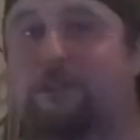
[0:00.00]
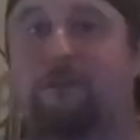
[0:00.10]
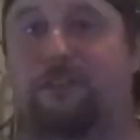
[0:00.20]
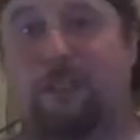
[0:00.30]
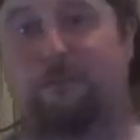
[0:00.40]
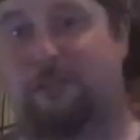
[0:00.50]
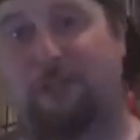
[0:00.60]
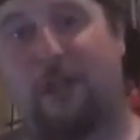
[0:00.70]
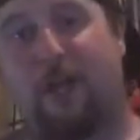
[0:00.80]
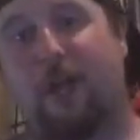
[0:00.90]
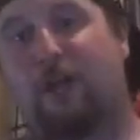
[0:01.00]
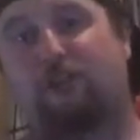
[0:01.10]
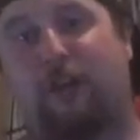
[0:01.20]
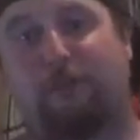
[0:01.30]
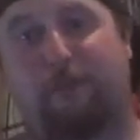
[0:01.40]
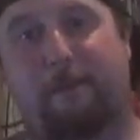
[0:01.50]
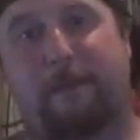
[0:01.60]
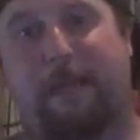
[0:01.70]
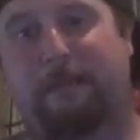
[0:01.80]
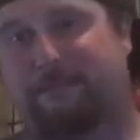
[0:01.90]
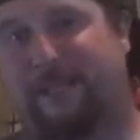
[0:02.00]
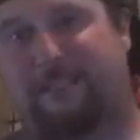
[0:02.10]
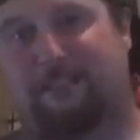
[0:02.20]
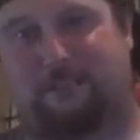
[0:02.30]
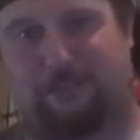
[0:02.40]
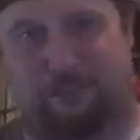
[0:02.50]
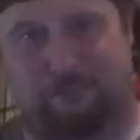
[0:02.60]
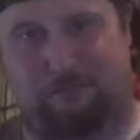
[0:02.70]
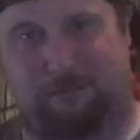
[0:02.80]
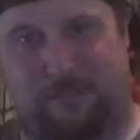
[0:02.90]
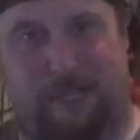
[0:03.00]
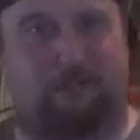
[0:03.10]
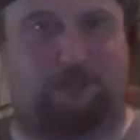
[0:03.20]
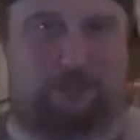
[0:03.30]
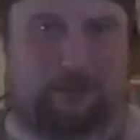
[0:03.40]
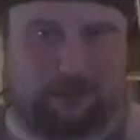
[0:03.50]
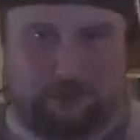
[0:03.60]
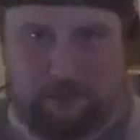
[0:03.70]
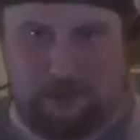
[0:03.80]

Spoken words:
obviously I was trying to remember names of actors and actresses.